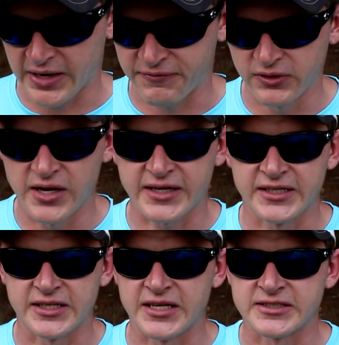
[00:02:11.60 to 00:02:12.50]
feel like
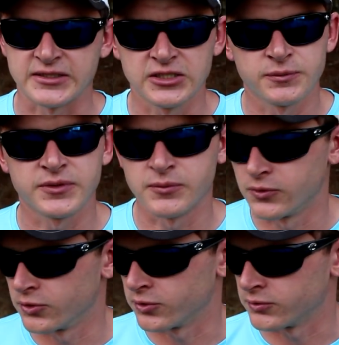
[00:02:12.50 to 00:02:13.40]
it's a little bit
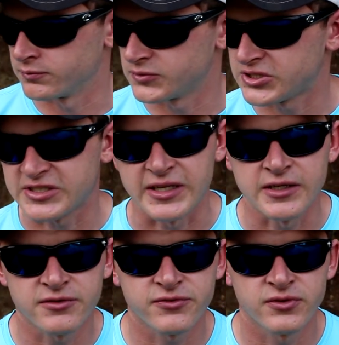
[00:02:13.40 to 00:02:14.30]
more
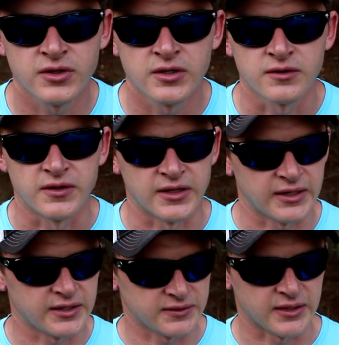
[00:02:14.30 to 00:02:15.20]
stiff than
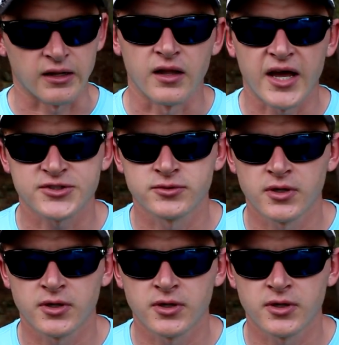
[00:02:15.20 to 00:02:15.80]
a glass